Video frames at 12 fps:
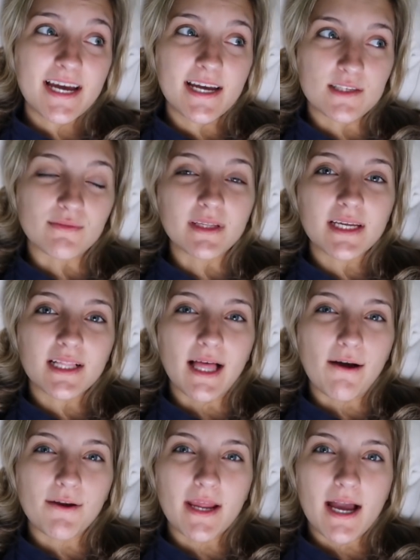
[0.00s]
It's really
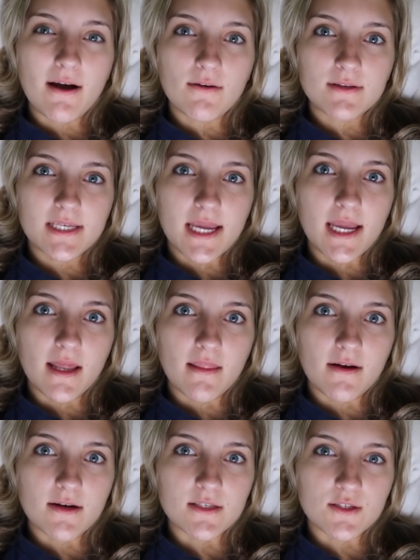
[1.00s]
cloudy out and
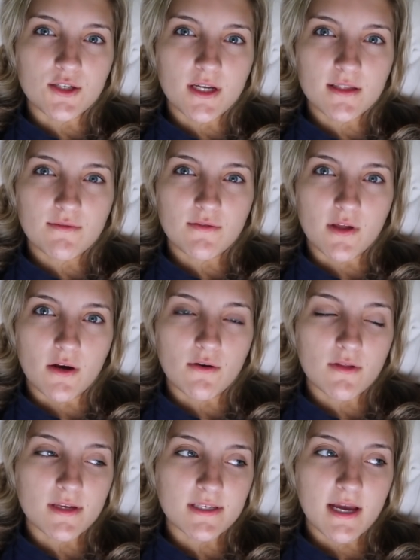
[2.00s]
there is a chance of
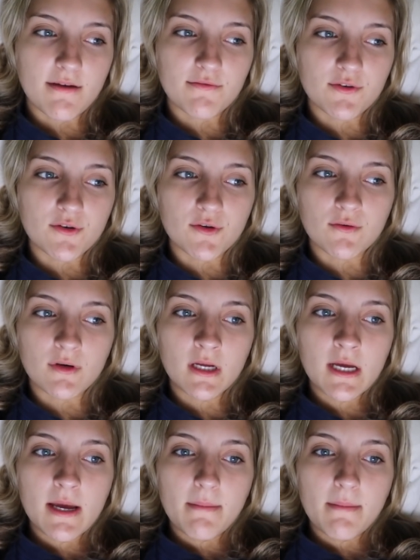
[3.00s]
thunder this afternoon.